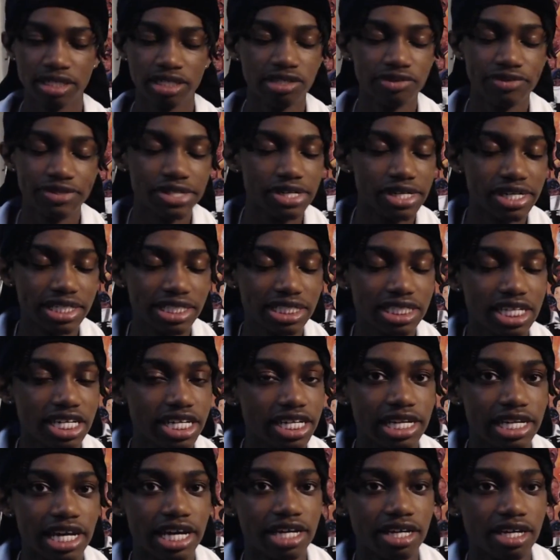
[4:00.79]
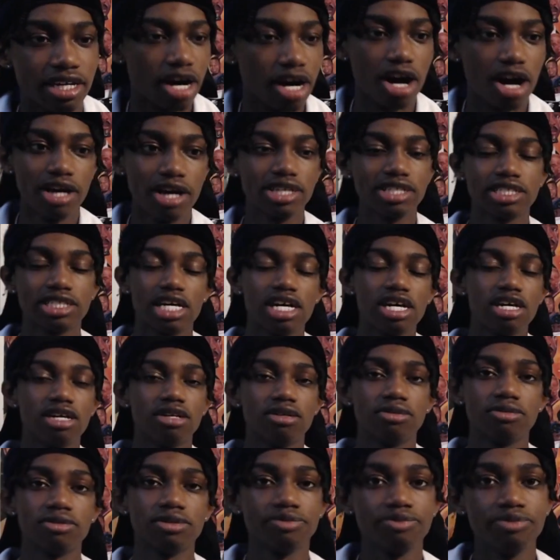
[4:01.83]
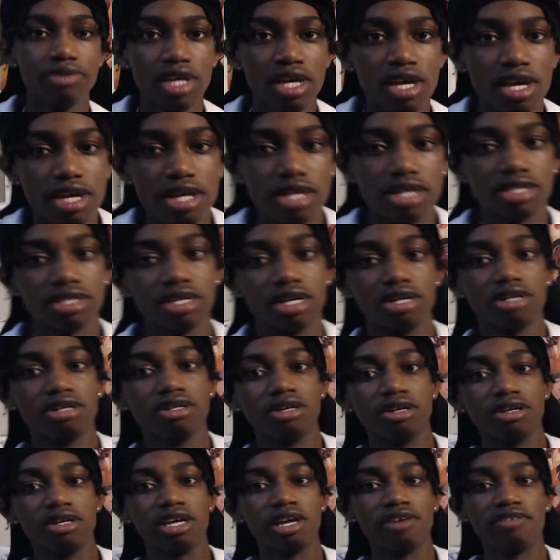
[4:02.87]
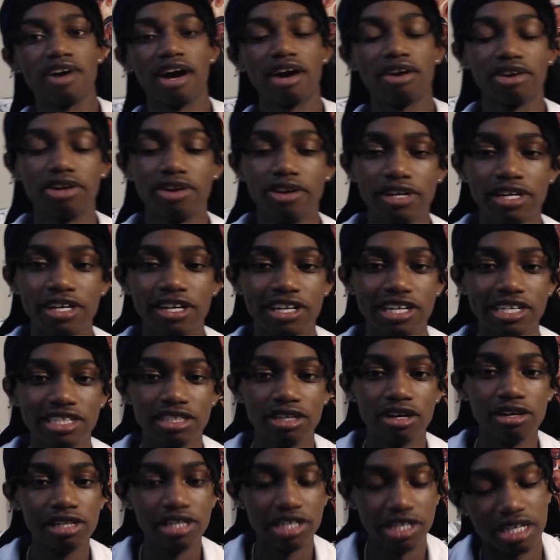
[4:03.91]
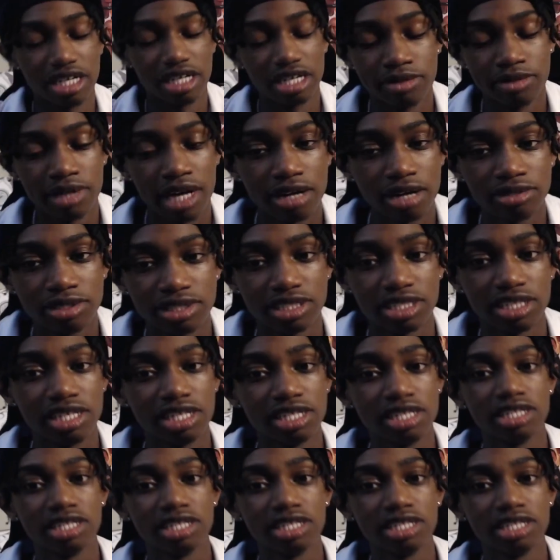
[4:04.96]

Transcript: You feel what I'm saying? Like all the time. So if y'all don't know what it is, go look it up. Y'all will see.